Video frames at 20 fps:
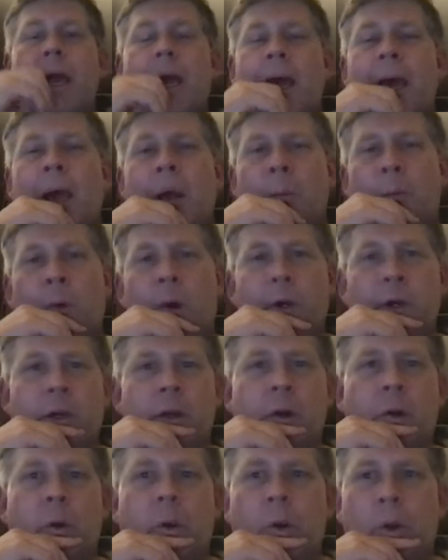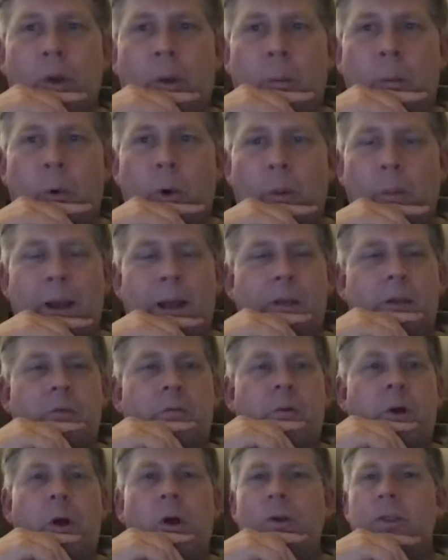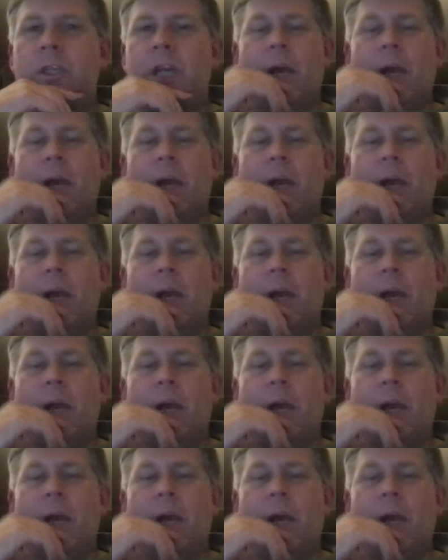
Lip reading: and wanting to know a little more about the vaults,